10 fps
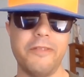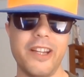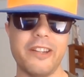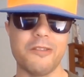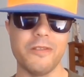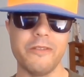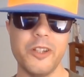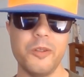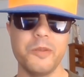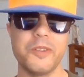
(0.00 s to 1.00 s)
figure
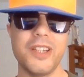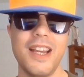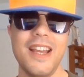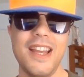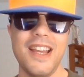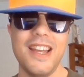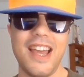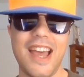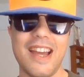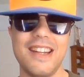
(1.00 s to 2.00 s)
reviews
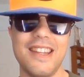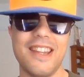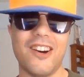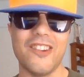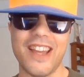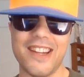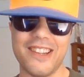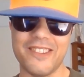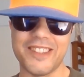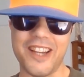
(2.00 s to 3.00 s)
and all that
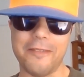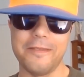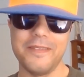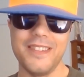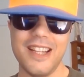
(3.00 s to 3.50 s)
other stuff.